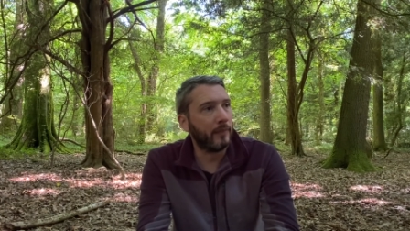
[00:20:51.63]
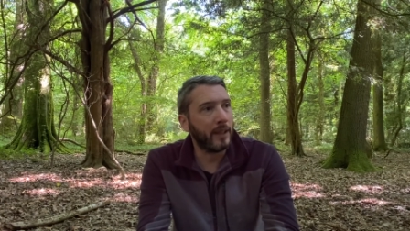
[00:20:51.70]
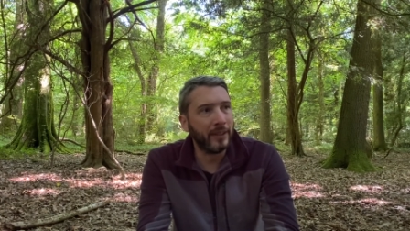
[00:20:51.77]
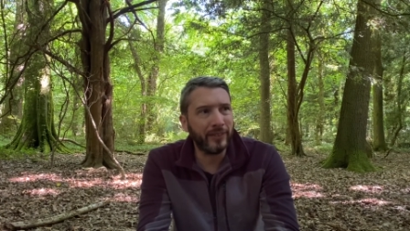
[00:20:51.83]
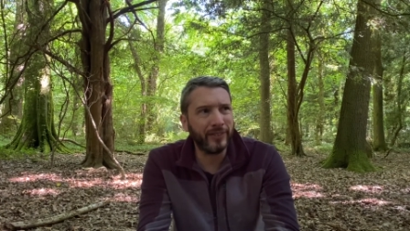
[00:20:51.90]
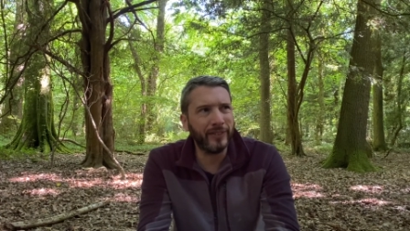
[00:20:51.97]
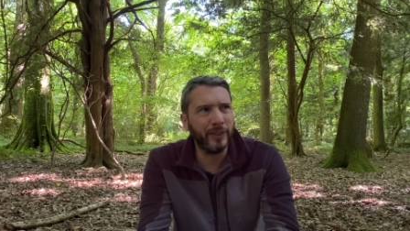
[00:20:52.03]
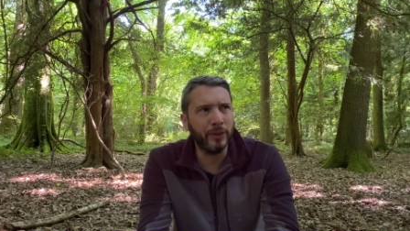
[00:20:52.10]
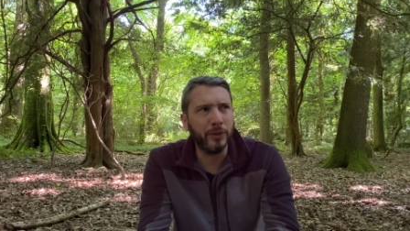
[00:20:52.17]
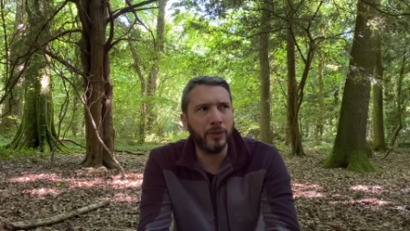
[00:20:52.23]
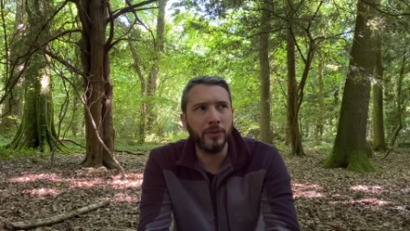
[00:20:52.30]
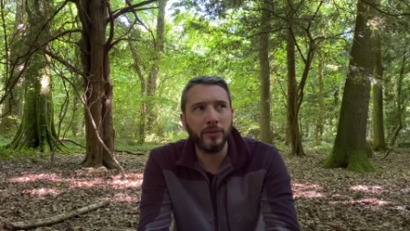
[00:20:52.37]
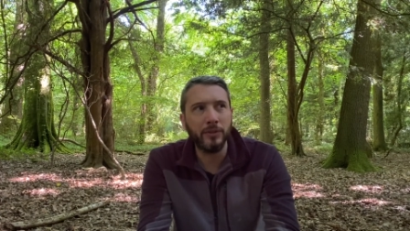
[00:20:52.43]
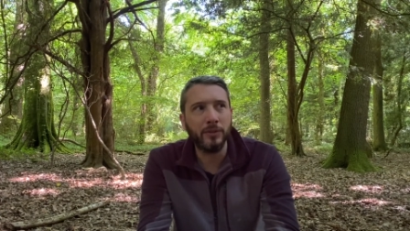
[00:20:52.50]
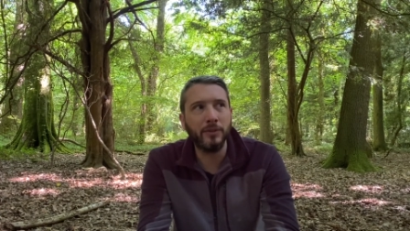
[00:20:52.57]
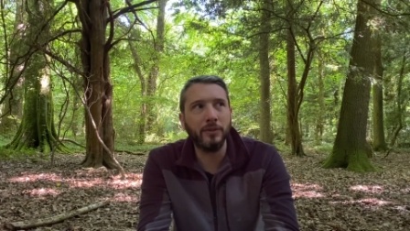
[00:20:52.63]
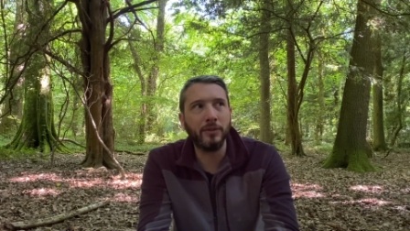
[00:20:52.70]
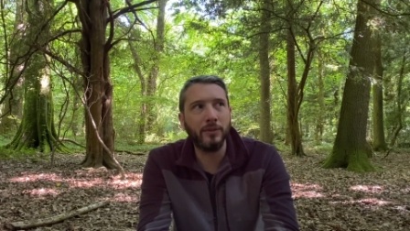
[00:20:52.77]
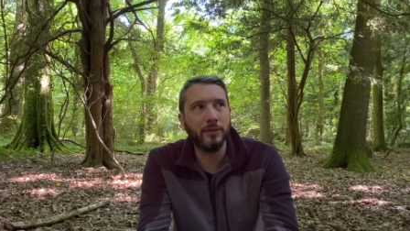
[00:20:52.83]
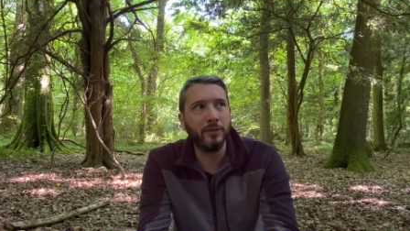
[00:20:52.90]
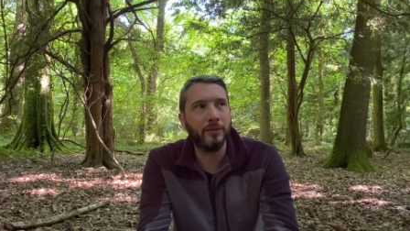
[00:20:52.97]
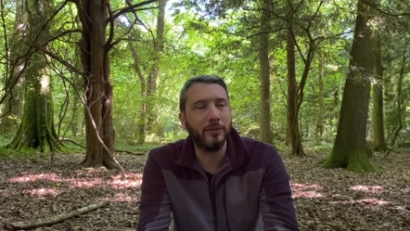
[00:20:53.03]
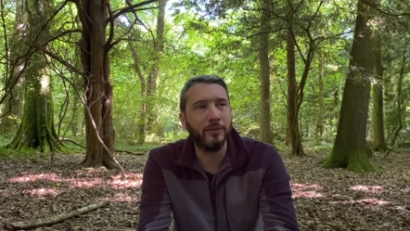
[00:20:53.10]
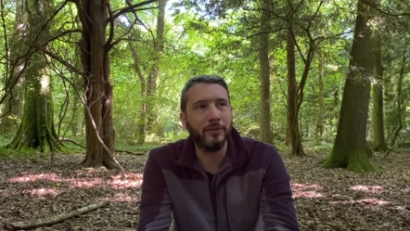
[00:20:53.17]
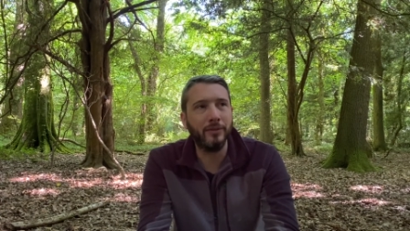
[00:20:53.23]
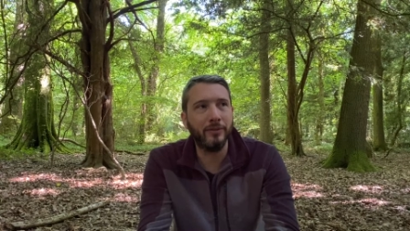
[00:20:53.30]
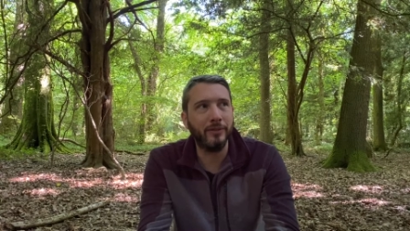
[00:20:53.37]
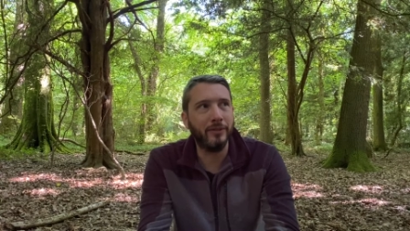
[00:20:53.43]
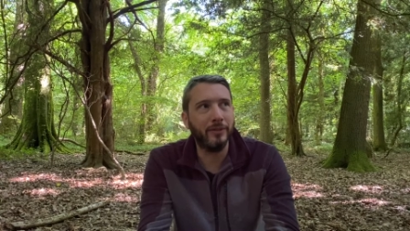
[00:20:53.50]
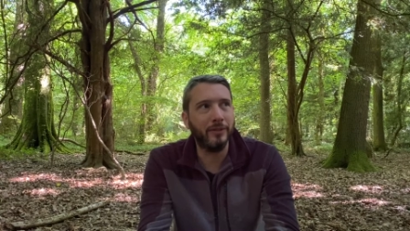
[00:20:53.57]
still,
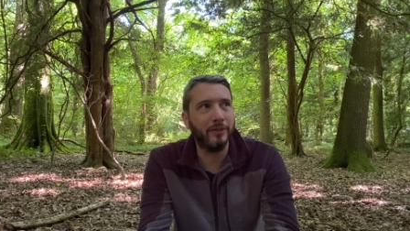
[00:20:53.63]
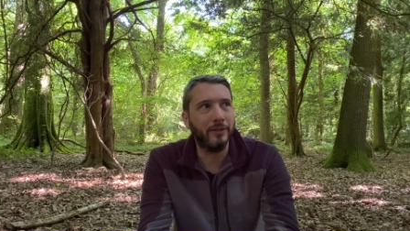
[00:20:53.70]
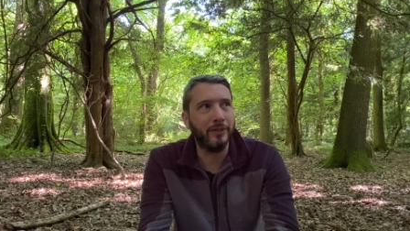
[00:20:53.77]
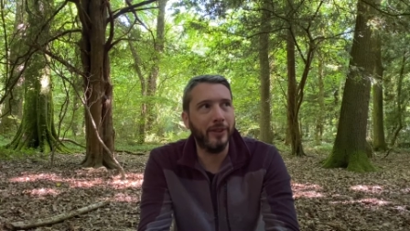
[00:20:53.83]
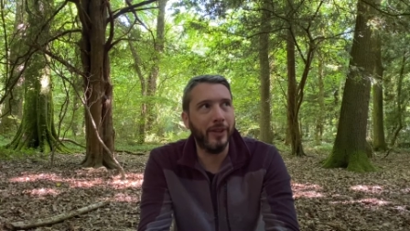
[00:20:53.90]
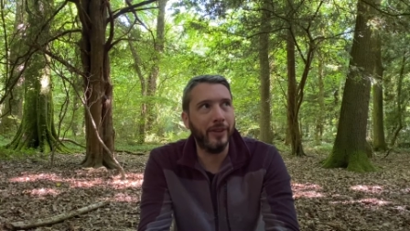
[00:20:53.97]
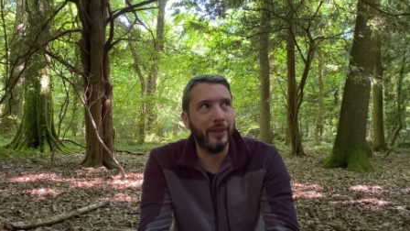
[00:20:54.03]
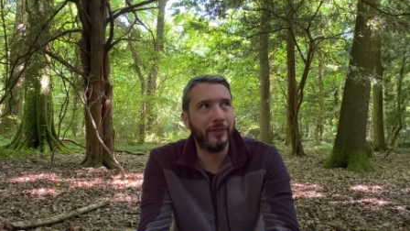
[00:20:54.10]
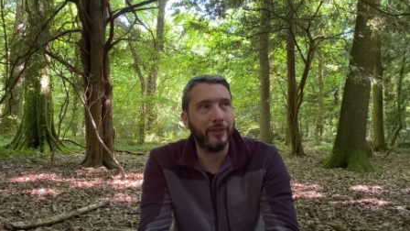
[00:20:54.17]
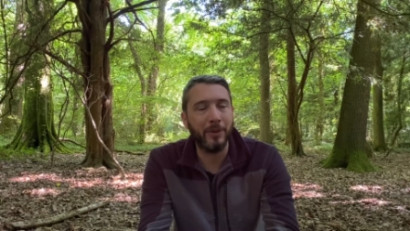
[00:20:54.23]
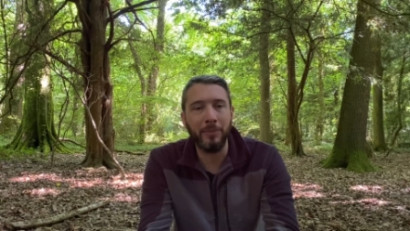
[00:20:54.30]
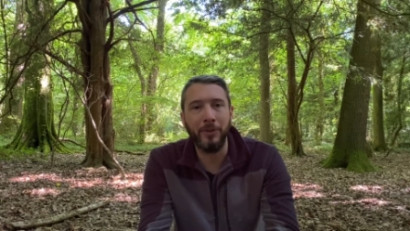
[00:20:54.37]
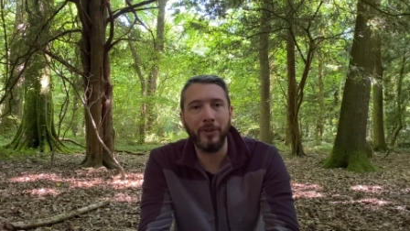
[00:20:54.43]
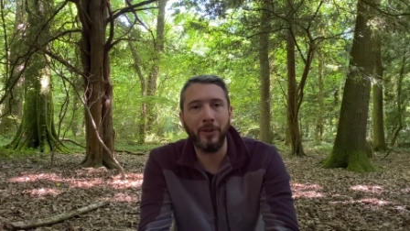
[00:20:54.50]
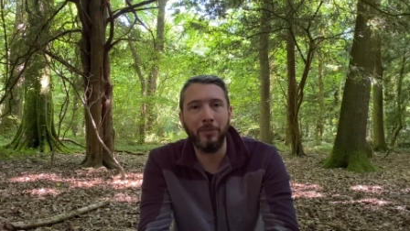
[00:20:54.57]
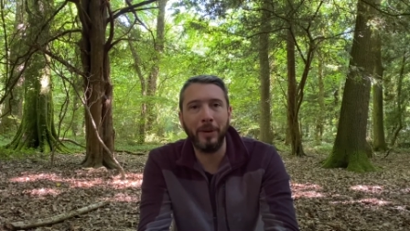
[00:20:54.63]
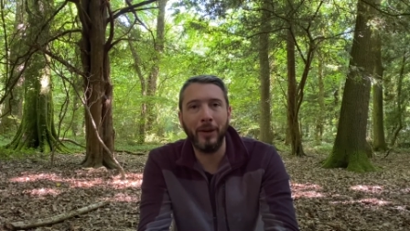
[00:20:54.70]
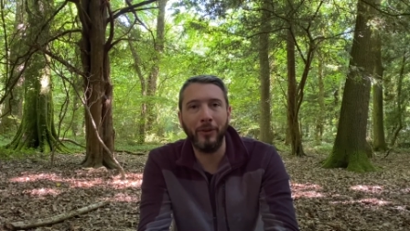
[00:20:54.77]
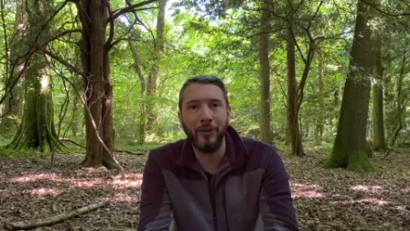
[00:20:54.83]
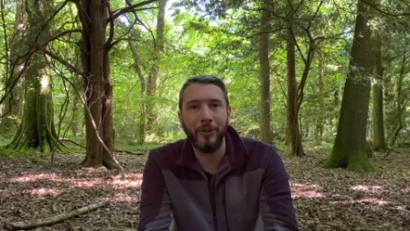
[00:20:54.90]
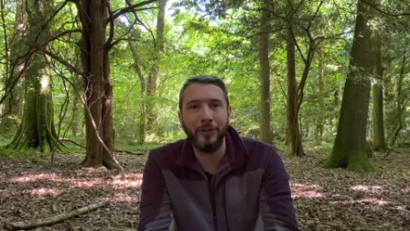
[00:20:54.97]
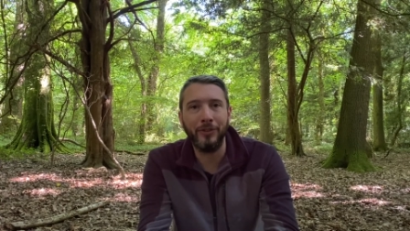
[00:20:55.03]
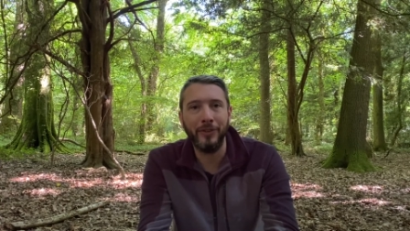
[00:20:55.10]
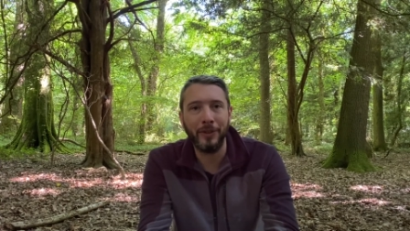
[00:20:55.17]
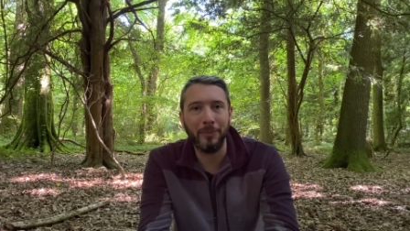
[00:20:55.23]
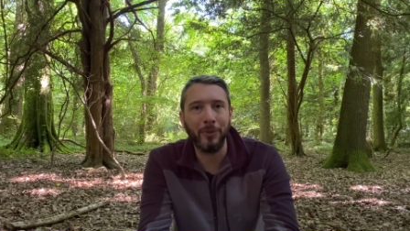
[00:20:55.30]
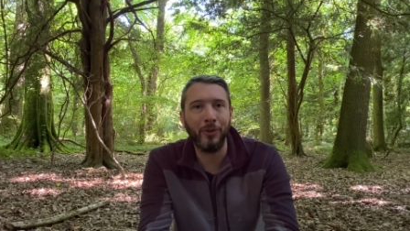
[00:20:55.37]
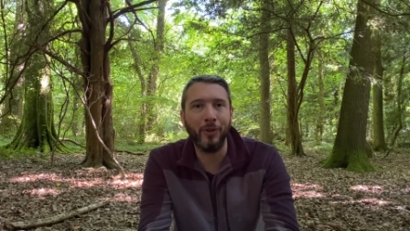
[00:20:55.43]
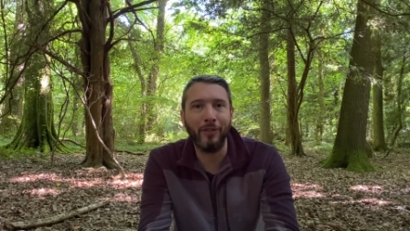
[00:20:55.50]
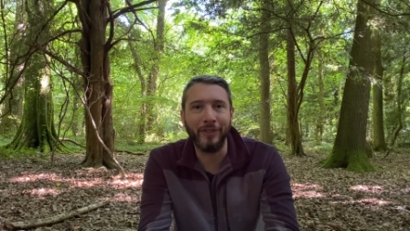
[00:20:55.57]
you know, there's something about the stigma
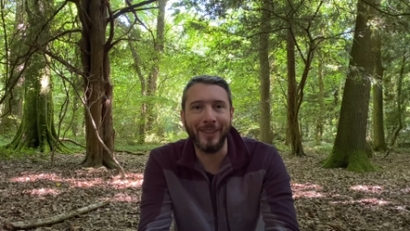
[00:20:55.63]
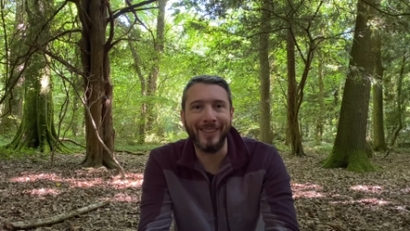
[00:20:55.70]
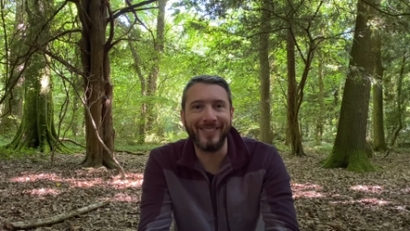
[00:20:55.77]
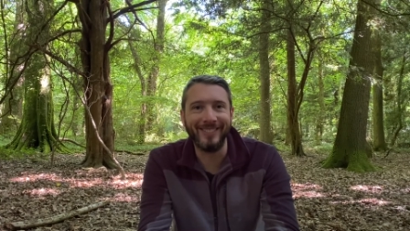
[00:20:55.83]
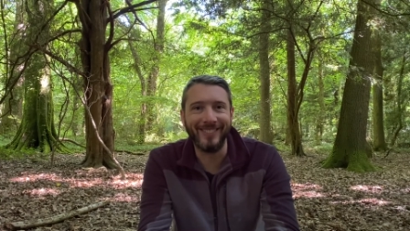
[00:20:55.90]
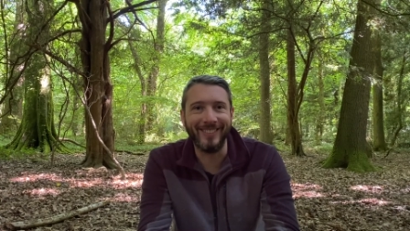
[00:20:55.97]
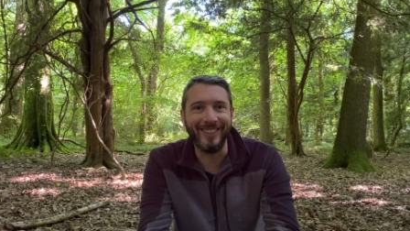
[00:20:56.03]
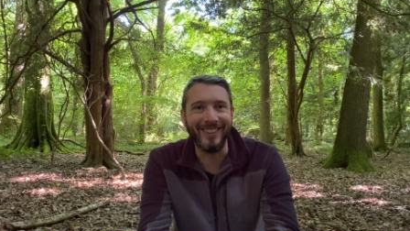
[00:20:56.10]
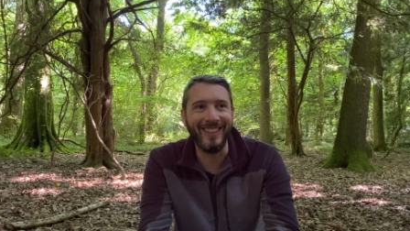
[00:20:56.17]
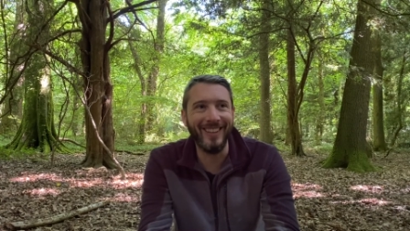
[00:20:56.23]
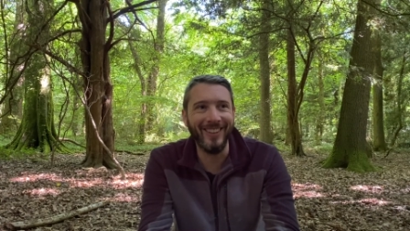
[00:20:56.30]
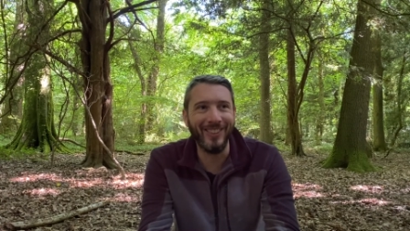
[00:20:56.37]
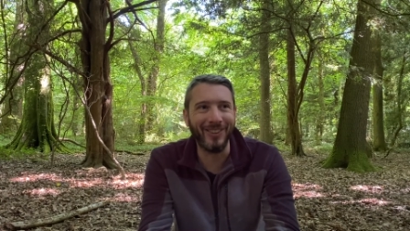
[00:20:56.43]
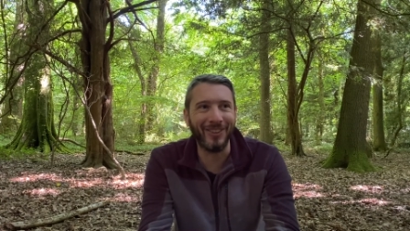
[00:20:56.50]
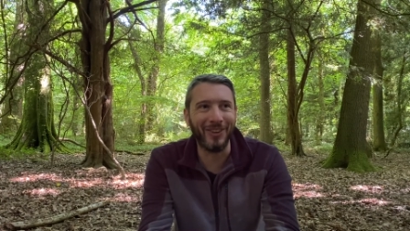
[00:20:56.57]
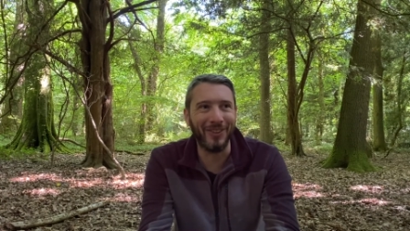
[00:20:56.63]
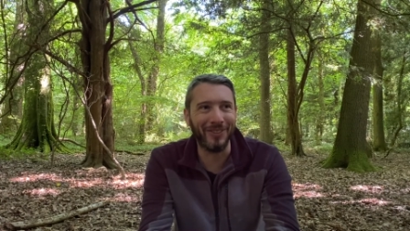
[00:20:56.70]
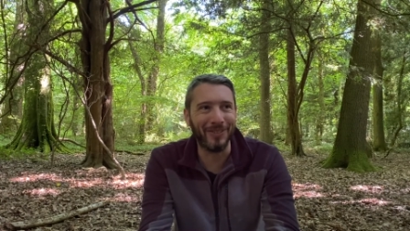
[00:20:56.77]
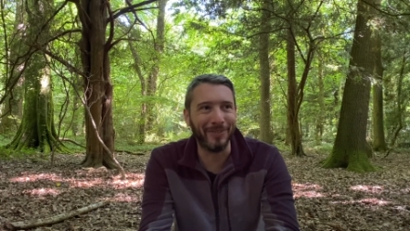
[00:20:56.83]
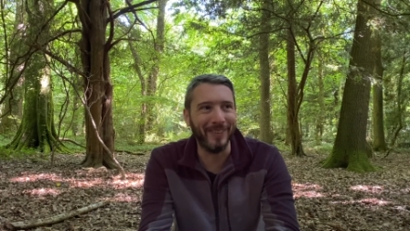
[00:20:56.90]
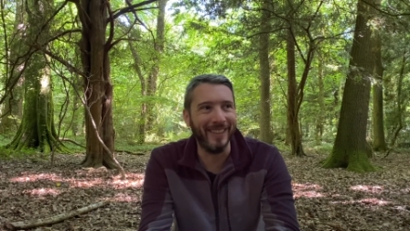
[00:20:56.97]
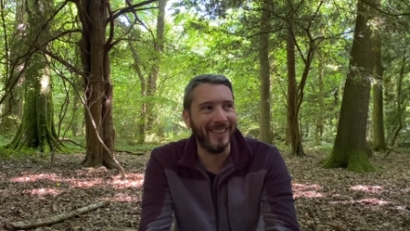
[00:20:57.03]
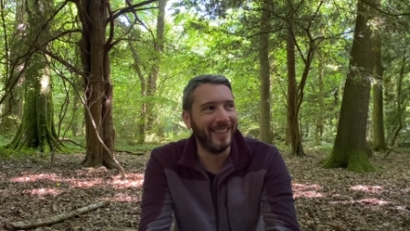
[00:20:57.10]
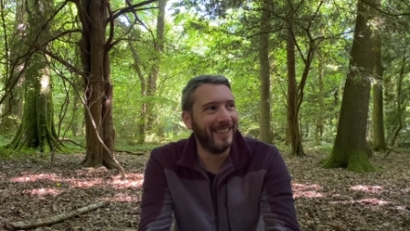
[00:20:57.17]
of it that got to me.